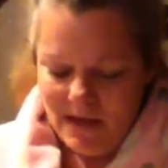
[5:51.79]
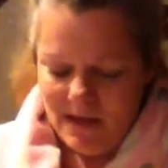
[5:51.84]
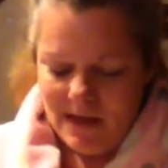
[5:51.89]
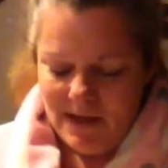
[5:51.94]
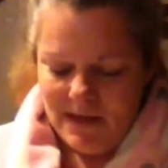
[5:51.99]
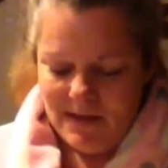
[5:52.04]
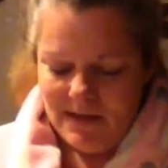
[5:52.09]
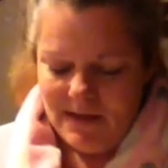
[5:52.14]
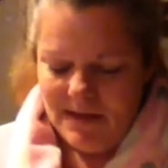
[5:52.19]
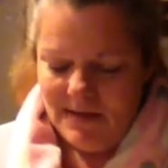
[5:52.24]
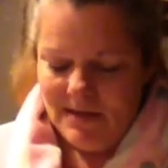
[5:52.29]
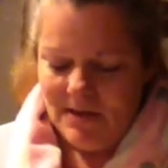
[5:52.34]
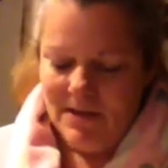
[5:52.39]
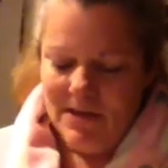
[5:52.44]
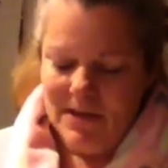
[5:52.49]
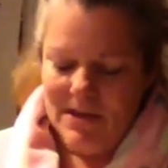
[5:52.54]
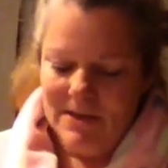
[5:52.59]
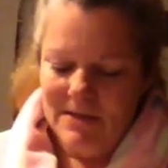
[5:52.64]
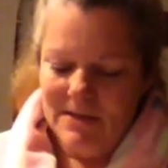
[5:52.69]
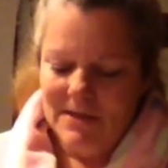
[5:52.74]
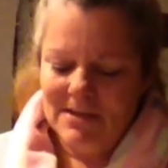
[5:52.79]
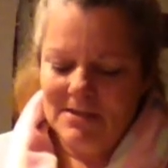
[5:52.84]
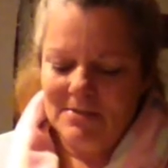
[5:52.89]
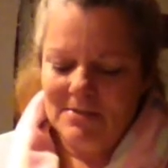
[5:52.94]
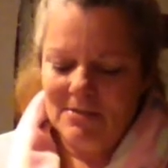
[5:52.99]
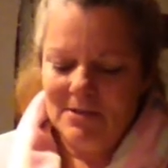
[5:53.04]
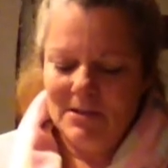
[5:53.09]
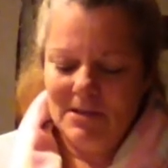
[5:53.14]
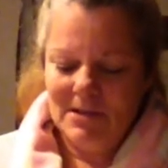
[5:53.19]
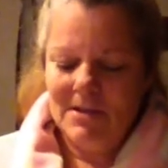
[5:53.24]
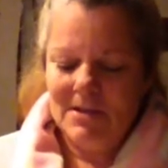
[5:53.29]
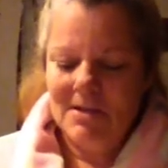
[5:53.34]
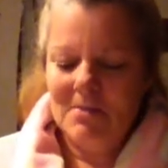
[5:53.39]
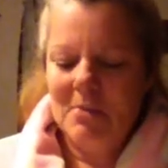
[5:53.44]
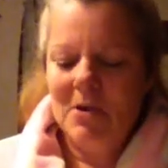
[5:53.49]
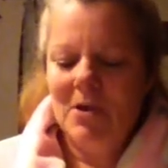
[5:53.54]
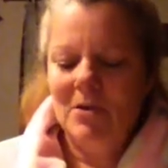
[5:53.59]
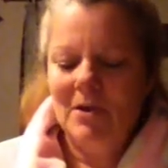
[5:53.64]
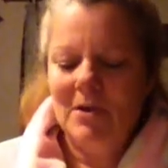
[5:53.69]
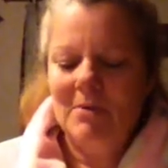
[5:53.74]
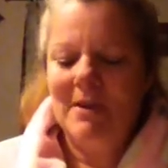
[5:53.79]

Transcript: And then look at this one with the polar